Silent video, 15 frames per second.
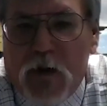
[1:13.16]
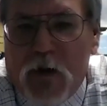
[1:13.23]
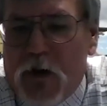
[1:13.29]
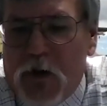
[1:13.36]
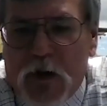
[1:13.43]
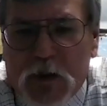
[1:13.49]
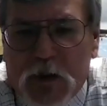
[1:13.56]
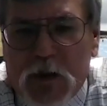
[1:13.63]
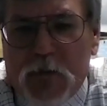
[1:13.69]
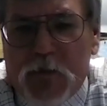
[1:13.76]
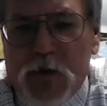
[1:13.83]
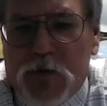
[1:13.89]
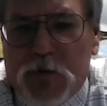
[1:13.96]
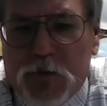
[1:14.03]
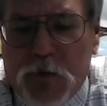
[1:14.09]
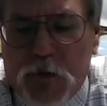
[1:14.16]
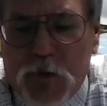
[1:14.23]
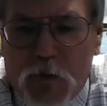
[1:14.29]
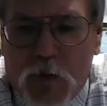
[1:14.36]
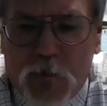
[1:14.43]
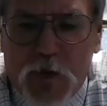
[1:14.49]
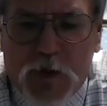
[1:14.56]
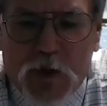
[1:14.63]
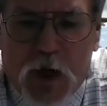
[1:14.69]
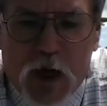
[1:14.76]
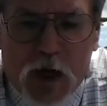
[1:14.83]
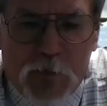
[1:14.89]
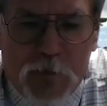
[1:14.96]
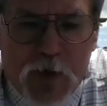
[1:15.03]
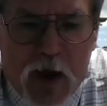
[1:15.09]
You know, and this is even true when we
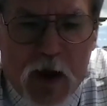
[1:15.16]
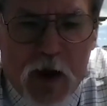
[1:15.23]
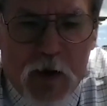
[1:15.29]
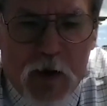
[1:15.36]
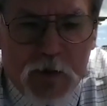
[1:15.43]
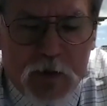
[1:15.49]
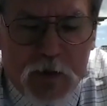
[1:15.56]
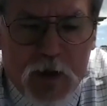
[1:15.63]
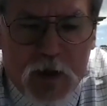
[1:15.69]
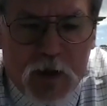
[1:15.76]
talk about